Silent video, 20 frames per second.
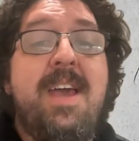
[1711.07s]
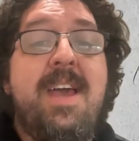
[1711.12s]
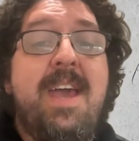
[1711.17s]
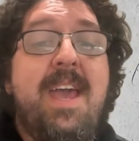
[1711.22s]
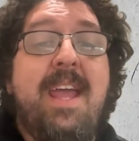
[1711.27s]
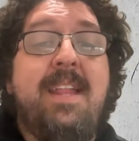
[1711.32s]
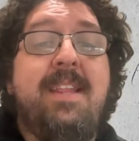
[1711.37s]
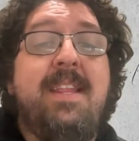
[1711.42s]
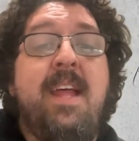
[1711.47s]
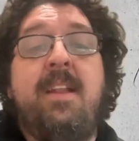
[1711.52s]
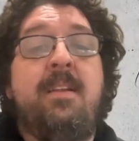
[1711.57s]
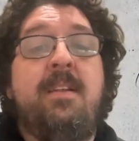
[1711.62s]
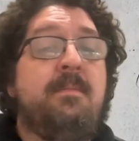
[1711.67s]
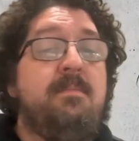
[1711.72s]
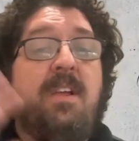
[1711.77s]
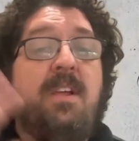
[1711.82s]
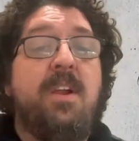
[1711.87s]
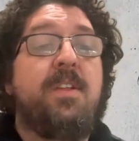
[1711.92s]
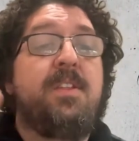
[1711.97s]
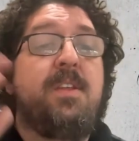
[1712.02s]
And
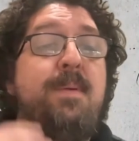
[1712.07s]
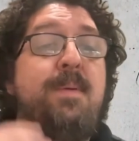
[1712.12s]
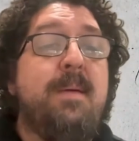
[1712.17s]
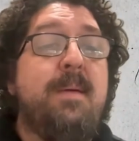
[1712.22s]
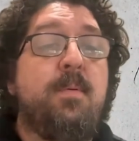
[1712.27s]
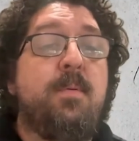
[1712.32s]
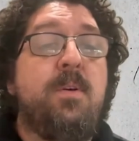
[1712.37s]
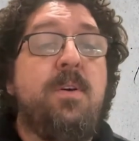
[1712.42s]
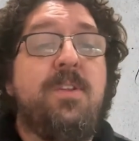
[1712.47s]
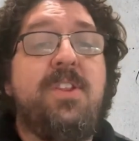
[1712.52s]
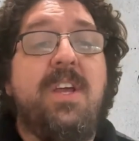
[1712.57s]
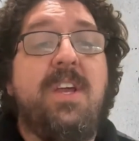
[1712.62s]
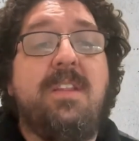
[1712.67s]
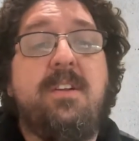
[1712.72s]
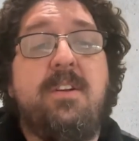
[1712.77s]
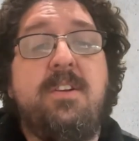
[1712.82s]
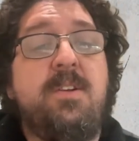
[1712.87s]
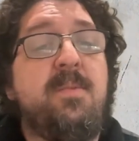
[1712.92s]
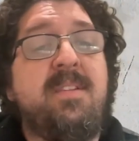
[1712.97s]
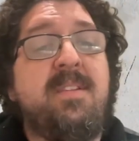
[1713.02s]
then, the people who think
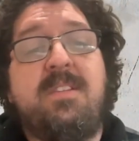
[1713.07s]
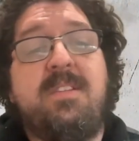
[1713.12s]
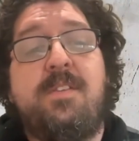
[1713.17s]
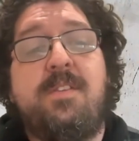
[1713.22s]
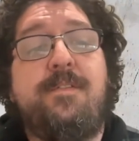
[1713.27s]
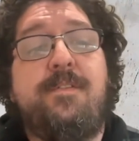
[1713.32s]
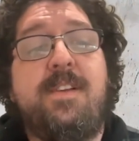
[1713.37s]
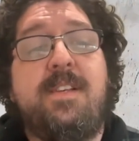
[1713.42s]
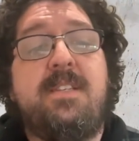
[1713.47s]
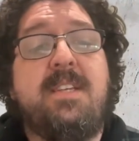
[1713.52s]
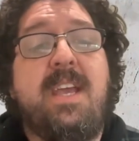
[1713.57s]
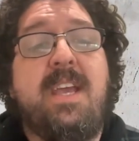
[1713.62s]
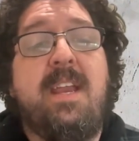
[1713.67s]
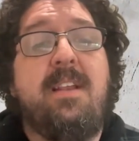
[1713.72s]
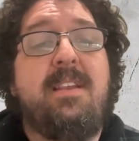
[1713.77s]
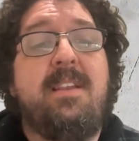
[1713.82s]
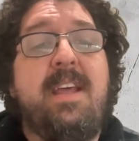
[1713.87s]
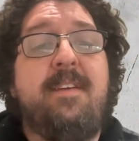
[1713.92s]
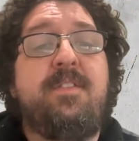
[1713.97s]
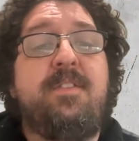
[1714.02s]
they're doing the sophisticated
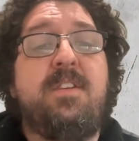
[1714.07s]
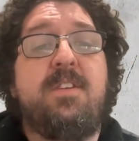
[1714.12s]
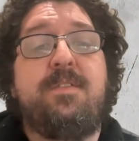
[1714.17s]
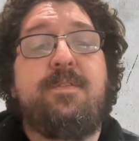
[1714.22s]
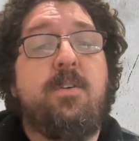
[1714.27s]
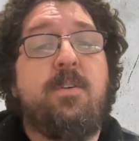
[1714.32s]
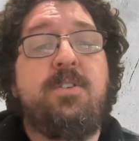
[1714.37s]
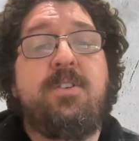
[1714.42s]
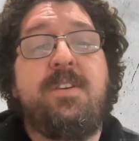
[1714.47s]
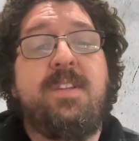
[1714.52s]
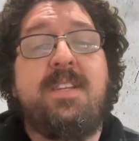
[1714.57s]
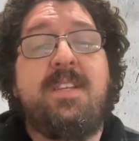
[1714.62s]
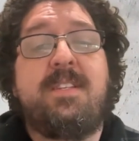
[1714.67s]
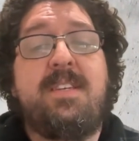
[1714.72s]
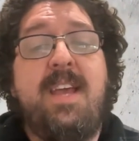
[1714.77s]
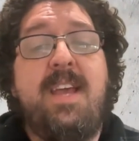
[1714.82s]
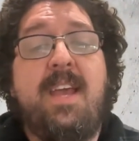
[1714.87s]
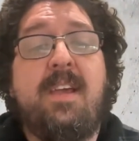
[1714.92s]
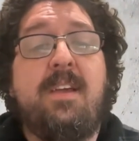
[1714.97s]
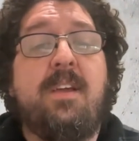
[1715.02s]
leftist version of this
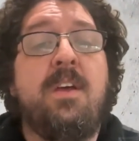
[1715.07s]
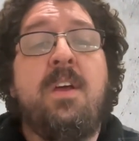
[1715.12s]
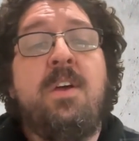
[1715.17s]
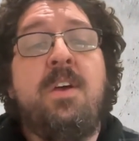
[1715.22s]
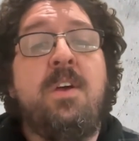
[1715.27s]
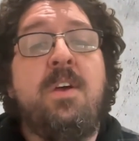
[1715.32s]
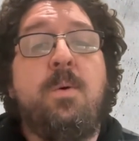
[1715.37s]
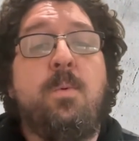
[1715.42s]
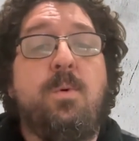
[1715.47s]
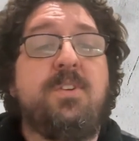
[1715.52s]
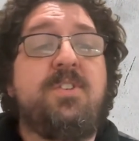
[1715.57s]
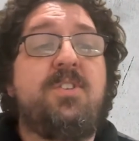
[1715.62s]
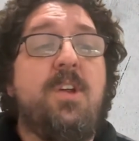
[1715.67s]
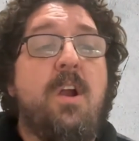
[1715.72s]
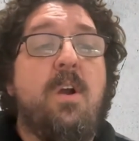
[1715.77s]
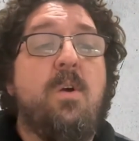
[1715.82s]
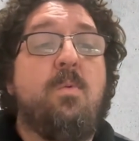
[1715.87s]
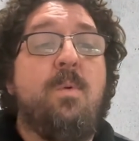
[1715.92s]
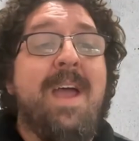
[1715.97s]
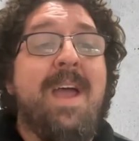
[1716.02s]
take will
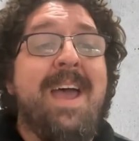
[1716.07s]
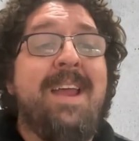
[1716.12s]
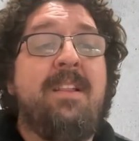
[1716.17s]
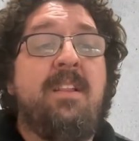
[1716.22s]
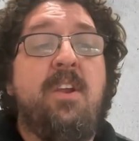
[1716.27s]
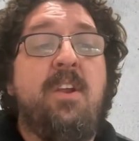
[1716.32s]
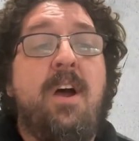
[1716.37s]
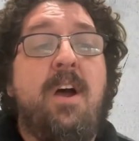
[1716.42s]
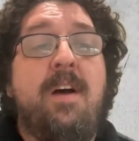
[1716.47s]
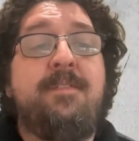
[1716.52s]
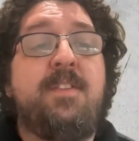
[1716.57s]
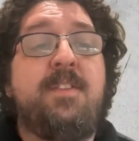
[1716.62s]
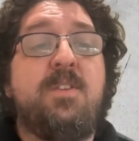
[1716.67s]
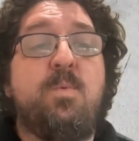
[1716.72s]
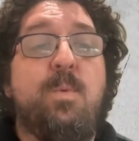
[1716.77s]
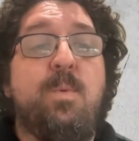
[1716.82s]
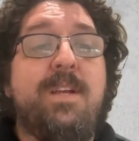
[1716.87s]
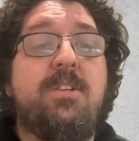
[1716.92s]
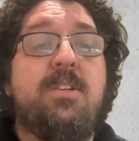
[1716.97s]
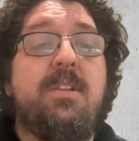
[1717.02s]
start rattling off this
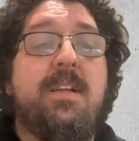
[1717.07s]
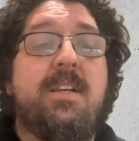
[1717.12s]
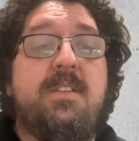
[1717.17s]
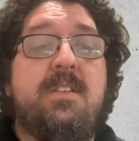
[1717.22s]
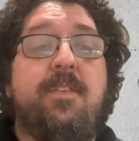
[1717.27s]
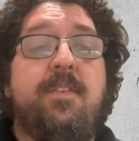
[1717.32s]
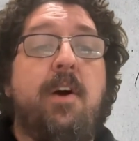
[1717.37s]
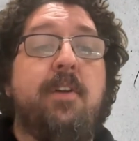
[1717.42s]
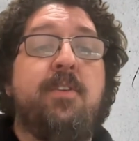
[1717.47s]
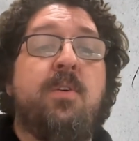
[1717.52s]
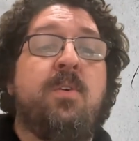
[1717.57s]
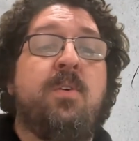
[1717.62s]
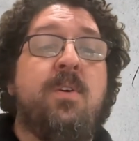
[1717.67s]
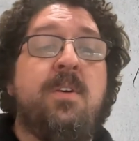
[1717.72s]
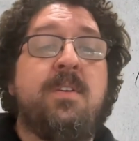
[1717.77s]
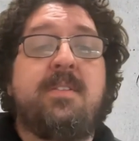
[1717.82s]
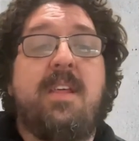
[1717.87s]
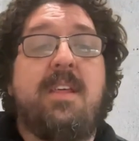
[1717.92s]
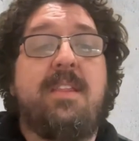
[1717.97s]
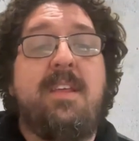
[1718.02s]
wish list of other
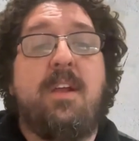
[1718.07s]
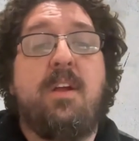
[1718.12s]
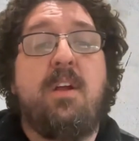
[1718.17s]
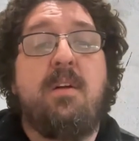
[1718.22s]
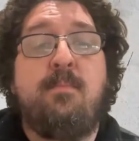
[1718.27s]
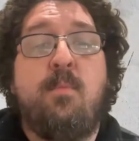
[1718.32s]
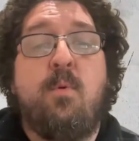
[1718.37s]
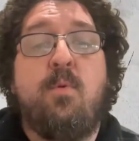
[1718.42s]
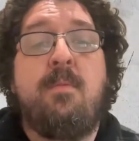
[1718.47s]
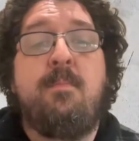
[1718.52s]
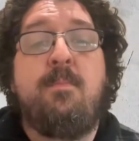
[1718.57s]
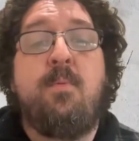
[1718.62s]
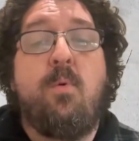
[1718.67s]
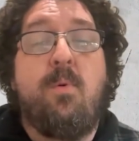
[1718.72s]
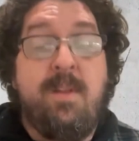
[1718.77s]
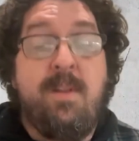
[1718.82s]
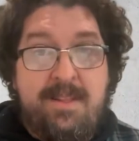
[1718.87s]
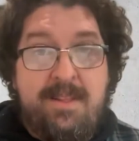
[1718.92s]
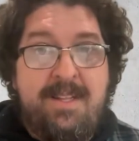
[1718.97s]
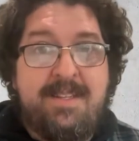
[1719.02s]
goals they think are more
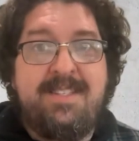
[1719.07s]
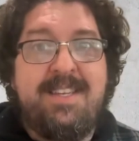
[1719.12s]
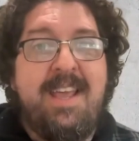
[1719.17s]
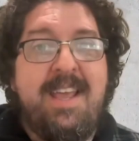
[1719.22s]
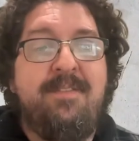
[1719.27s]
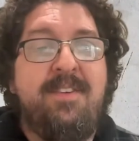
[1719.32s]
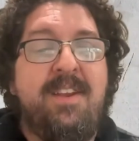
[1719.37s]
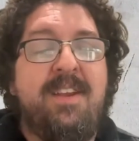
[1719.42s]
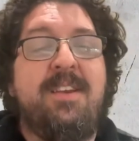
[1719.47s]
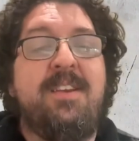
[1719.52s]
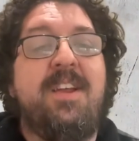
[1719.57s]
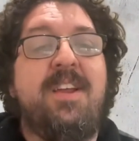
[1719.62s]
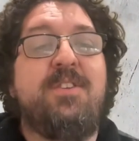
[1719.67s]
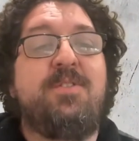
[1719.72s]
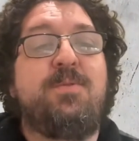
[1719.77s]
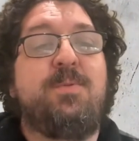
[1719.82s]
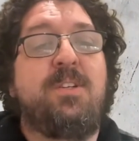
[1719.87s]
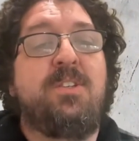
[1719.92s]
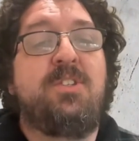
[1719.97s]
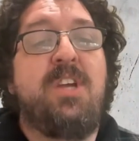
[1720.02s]
important than saving
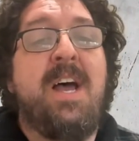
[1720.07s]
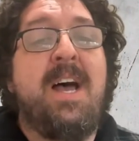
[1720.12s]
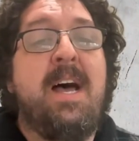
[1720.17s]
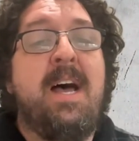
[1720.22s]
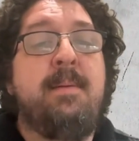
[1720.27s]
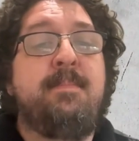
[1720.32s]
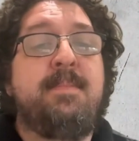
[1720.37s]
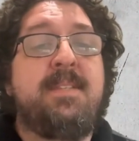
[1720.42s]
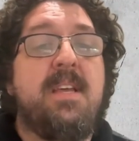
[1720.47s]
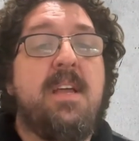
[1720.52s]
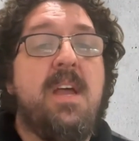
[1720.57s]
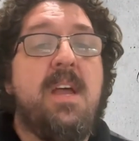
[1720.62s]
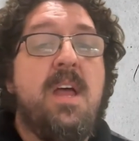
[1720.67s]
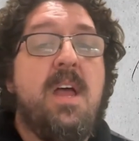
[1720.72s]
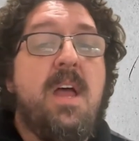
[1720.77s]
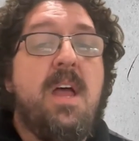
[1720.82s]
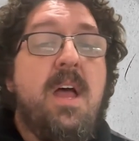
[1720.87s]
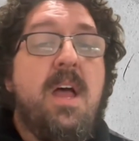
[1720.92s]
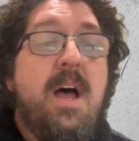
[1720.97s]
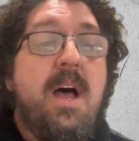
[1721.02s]
industrial jobs,
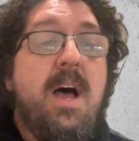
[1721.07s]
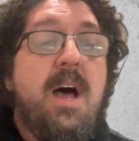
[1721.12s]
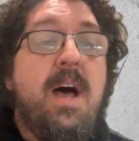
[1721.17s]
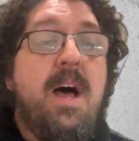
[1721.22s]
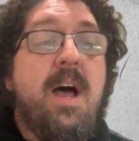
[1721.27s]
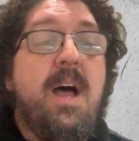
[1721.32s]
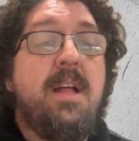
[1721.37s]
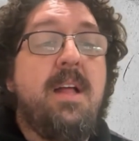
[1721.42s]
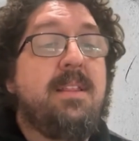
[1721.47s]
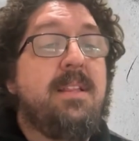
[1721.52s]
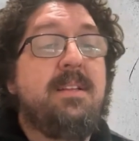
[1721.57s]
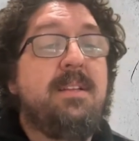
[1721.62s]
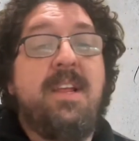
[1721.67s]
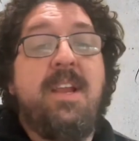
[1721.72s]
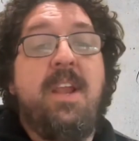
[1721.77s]
or